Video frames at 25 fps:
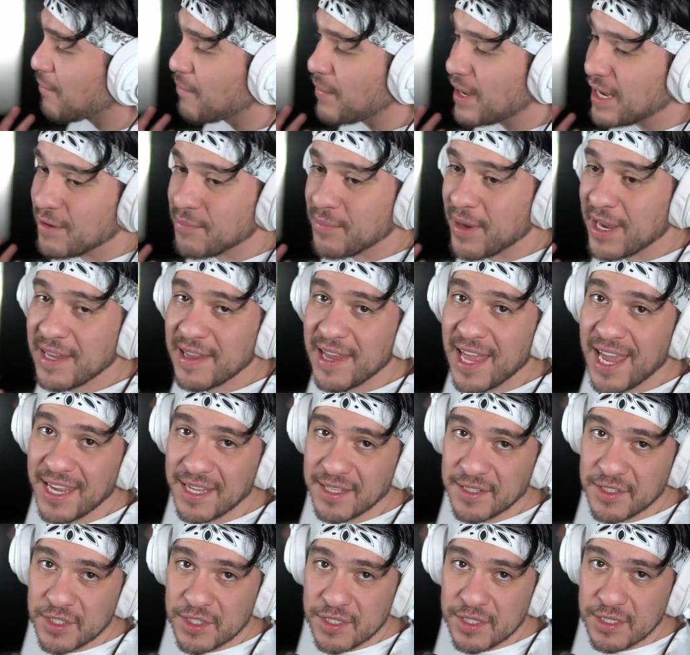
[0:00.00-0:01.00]
I made my
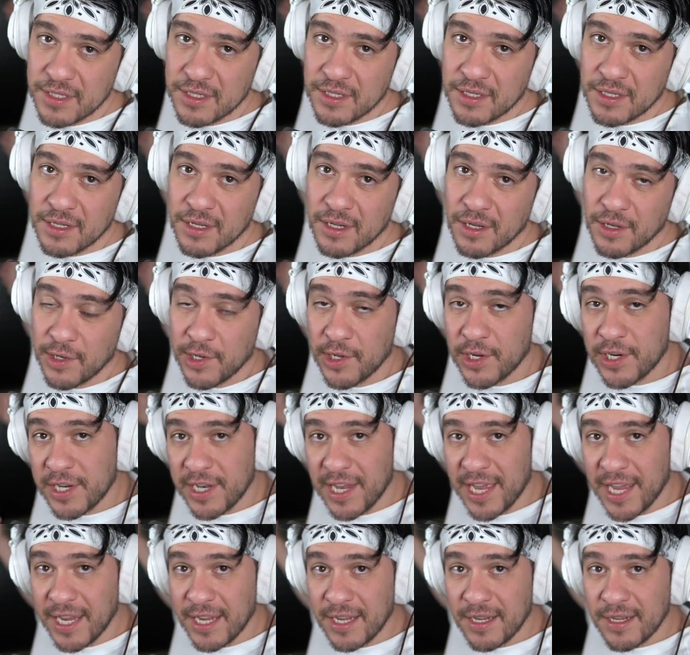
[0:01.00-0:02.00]
lights look
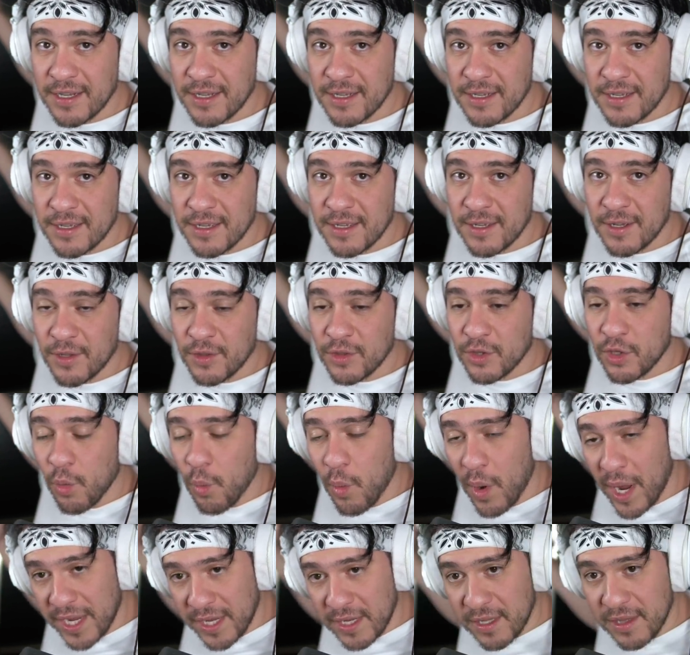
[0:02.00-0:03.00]
like the
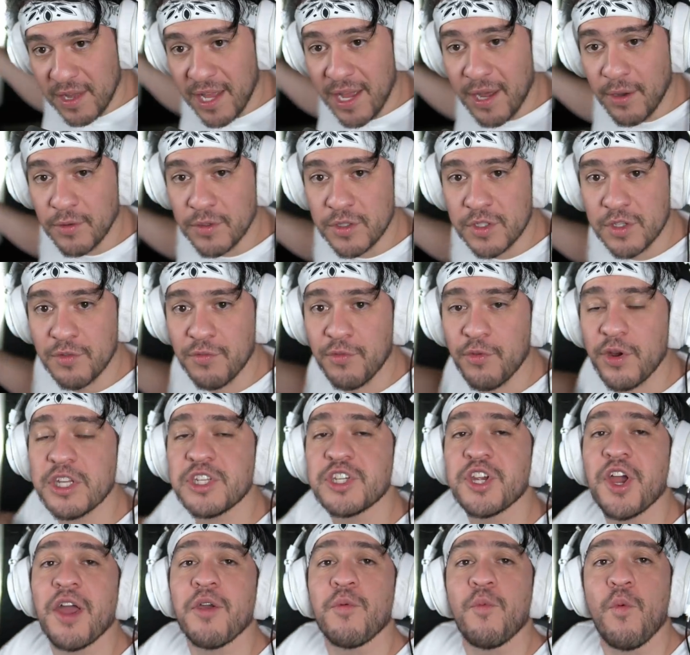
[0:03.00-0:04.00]
white clouds of
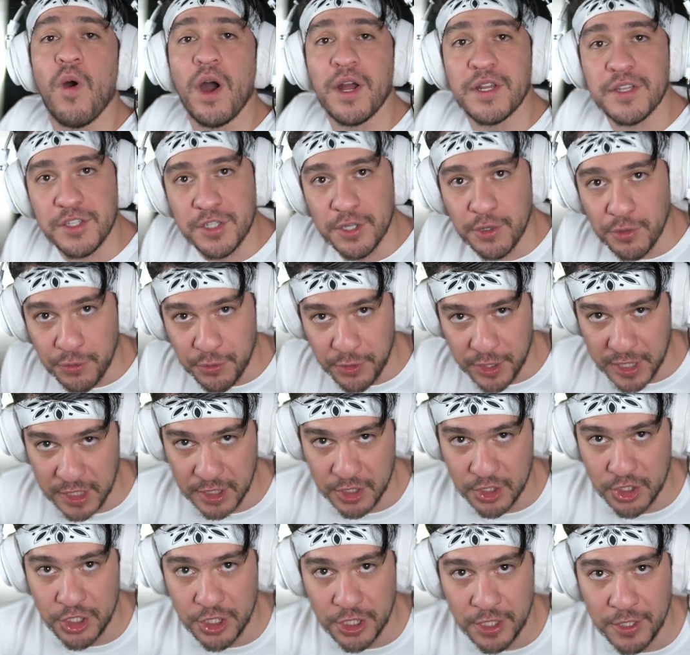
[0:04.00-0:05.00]
which I want to
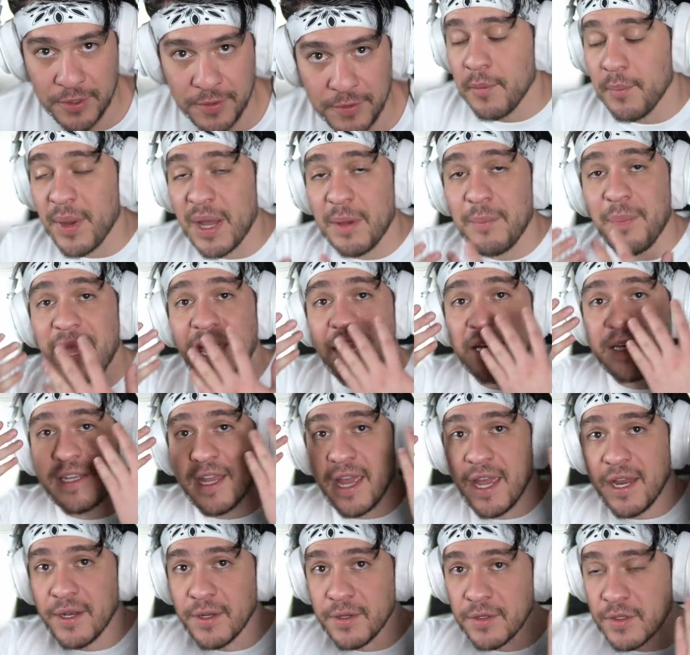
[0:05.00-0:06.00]
reach. My
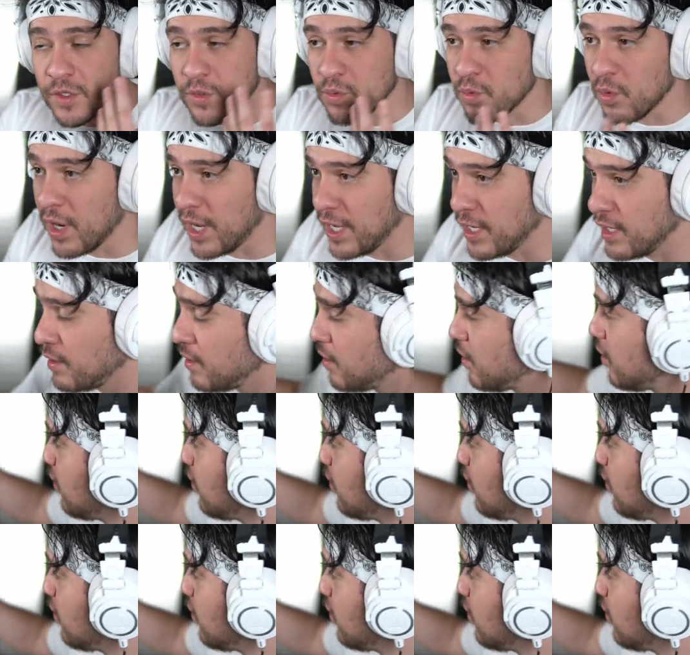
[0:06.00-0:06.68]
bandana is white.